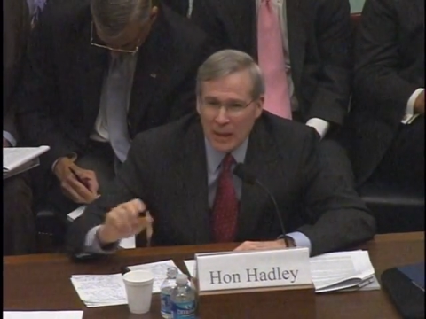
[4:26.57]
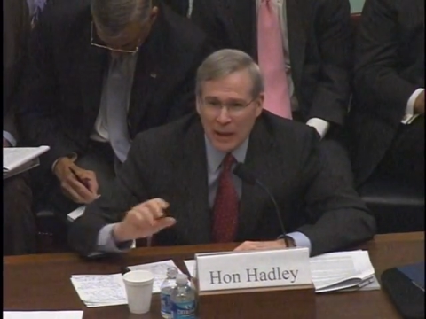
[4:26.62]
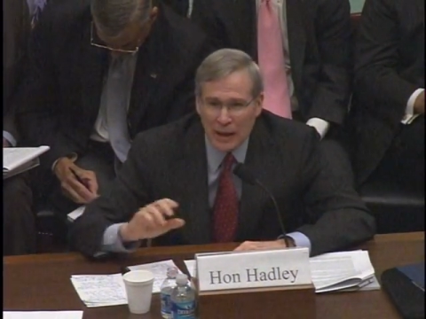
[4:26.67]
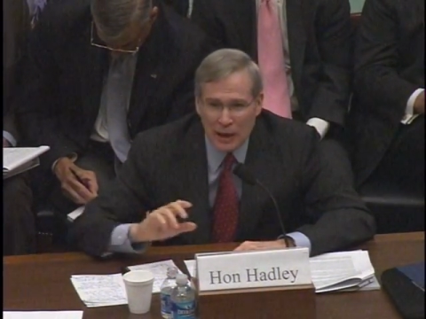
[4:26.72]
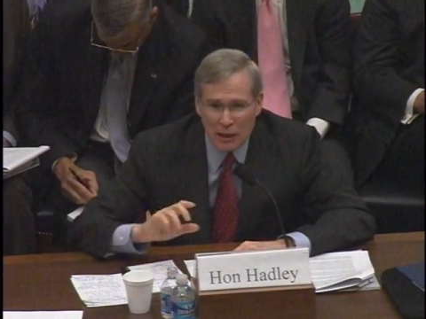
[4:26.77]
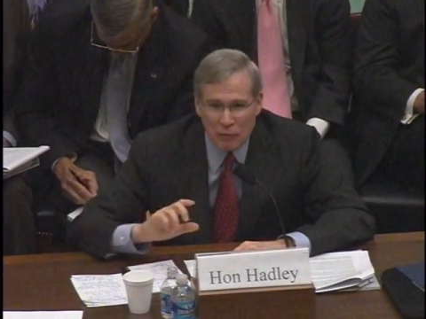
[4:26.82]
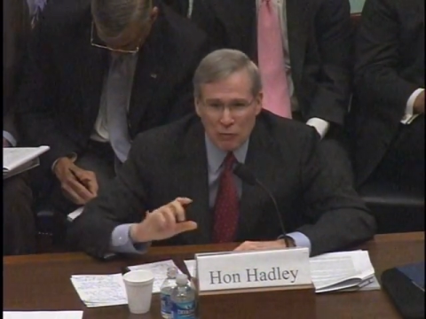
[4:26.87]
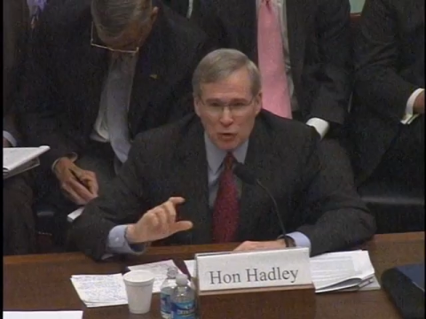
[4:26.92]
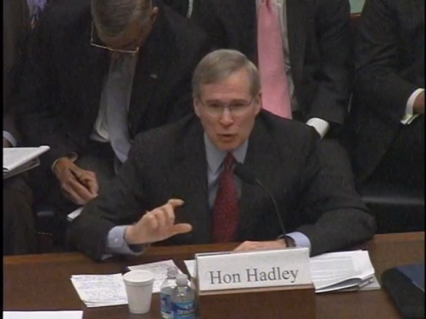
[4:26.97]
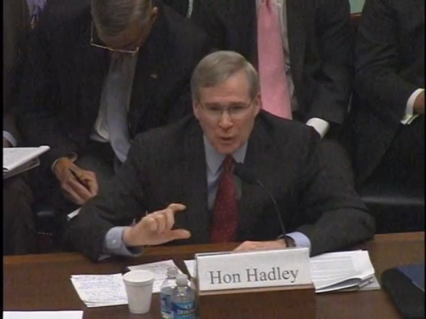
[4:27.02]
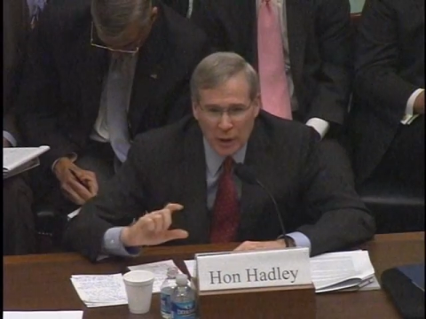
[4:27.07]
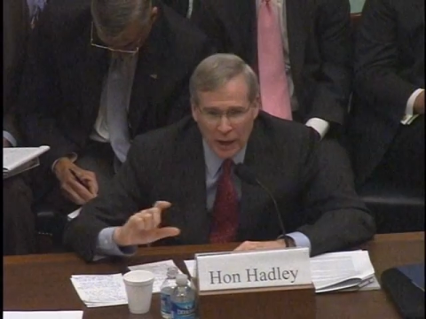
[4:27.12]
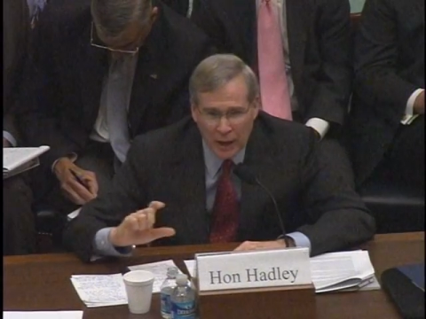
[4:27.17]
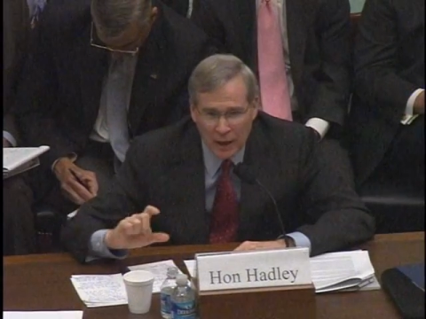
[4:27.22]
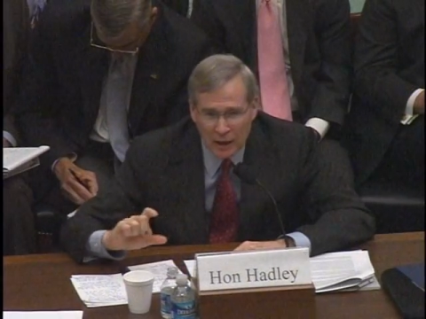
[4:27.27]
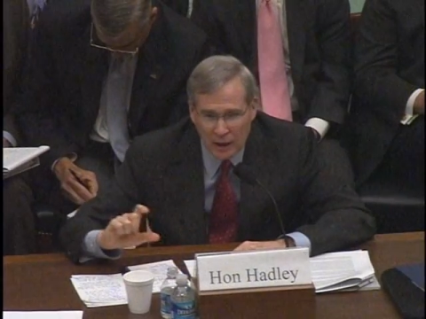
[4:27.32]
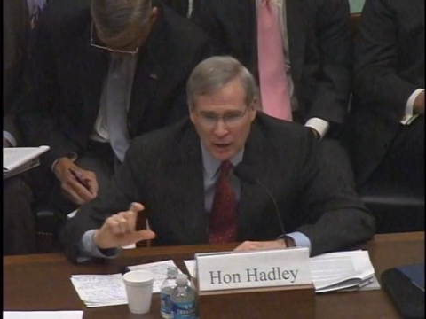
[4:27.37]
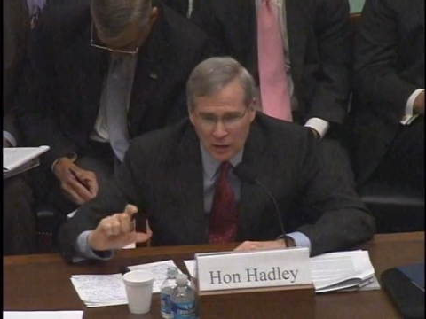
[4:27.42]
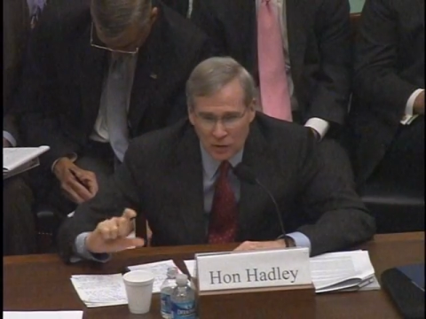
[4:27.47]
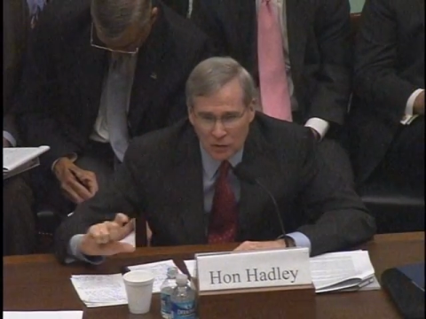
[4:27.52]
if you
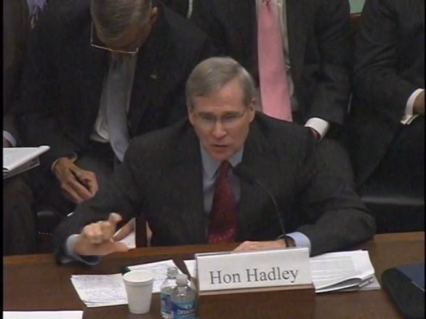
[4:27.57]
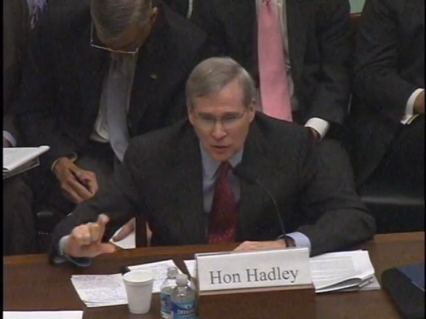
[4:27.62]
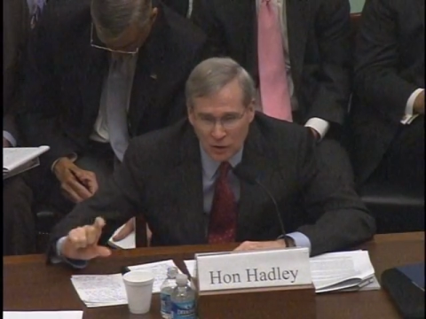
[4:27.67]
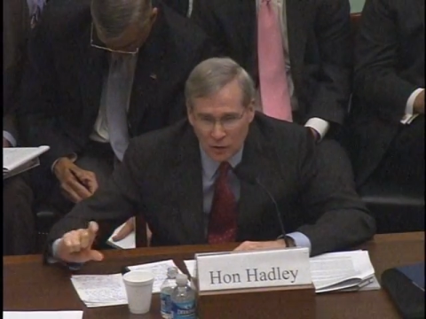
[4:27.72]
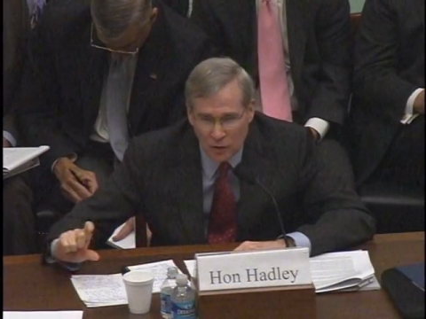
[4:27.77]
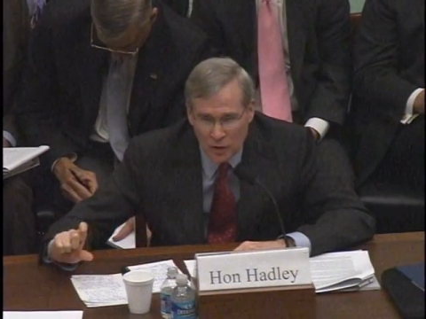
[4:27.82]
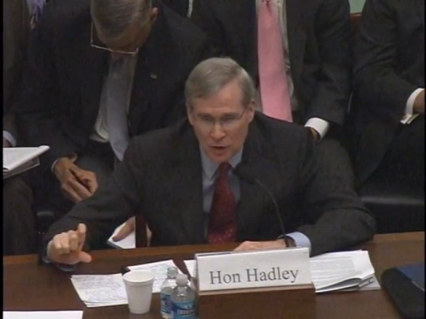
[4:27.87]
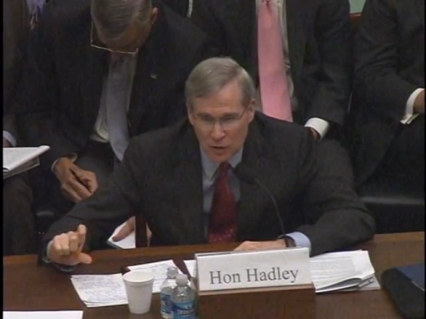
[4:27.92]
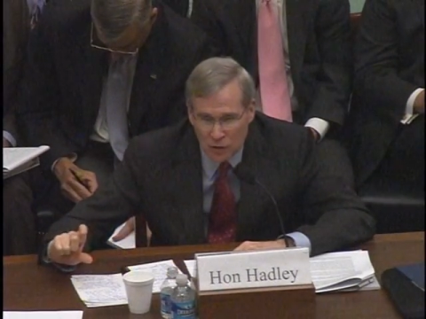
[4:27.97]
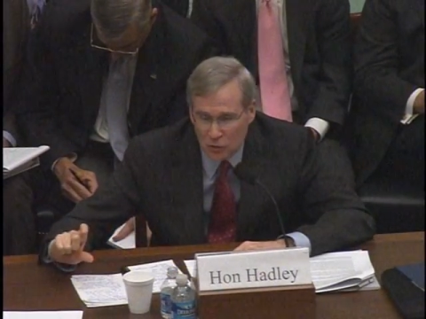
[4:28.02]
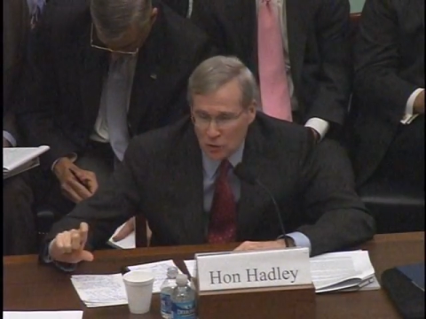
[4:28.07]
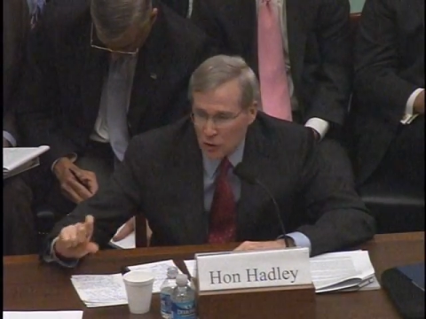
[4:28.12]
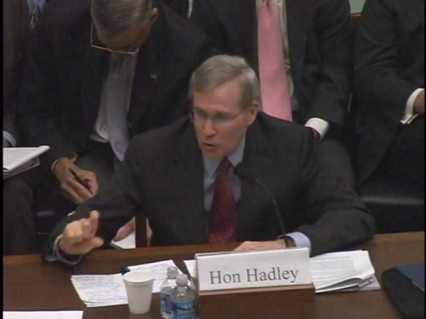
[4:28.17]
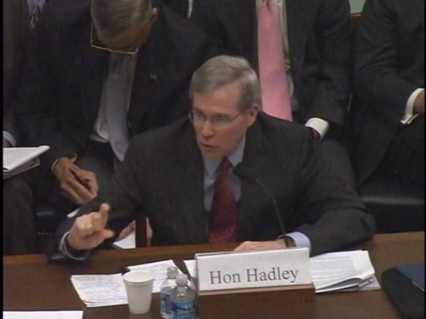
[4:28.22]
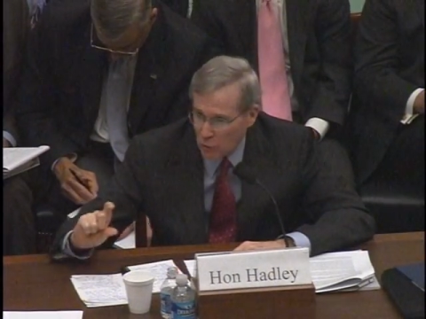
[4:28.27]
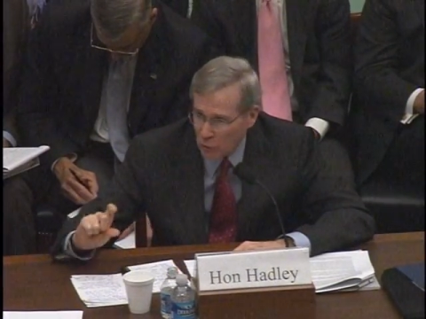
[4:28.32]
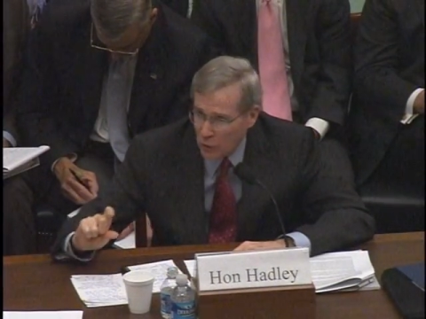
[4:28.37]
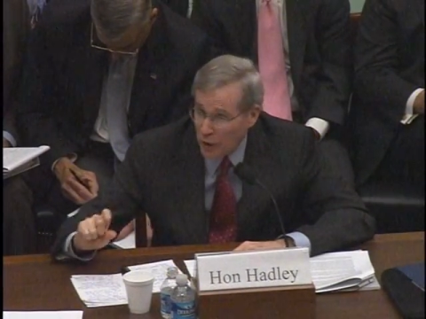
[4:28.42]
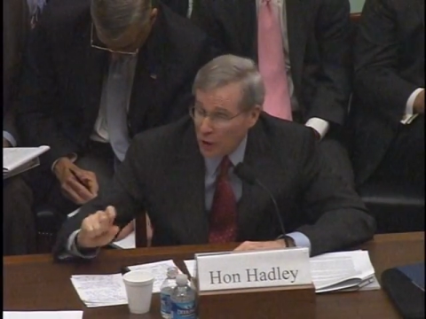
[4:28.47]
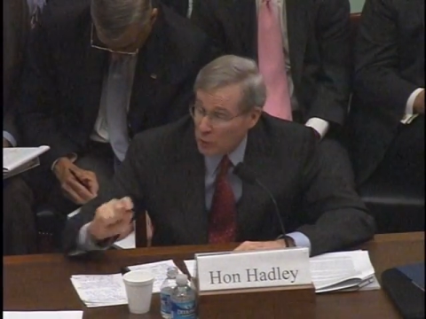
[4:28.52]
had a serious
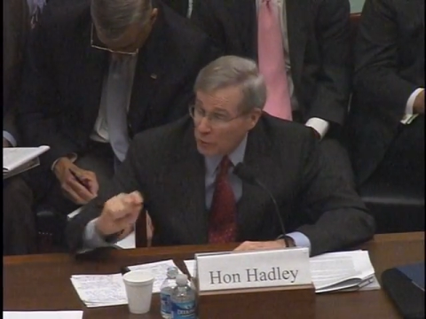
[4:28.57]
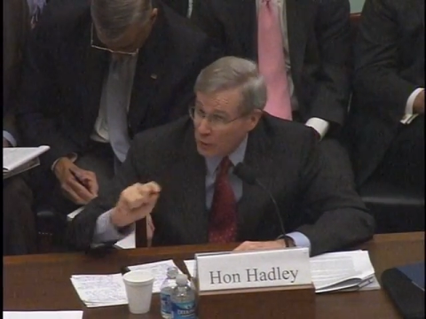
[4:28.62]
threat,